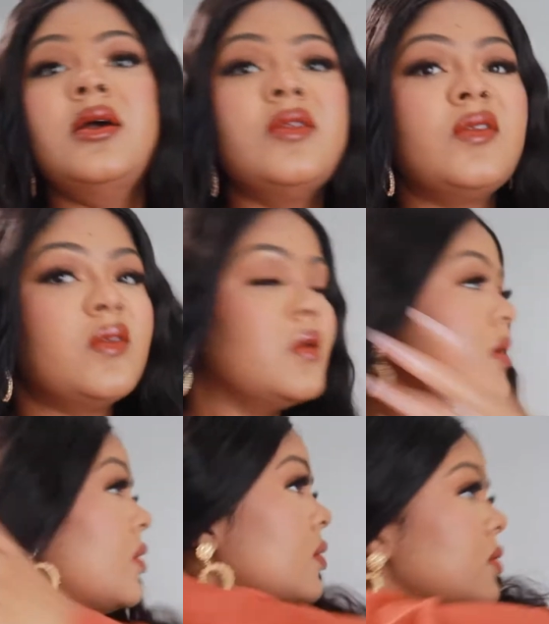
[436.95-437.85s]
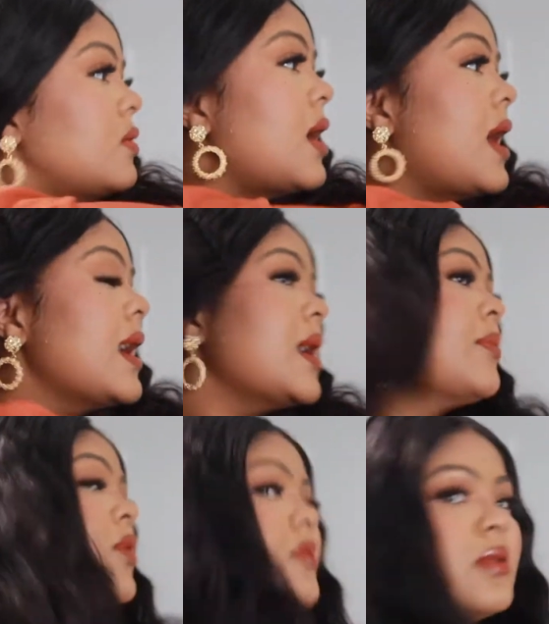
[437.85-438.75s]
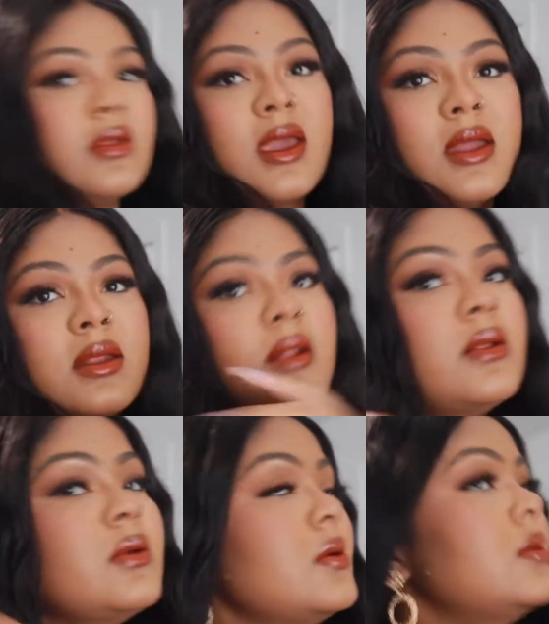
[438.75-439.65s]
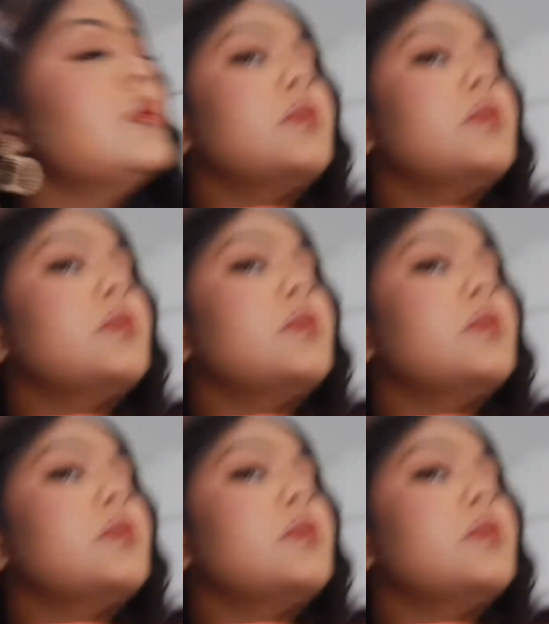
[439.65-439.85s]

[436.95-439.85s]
So I am taking a little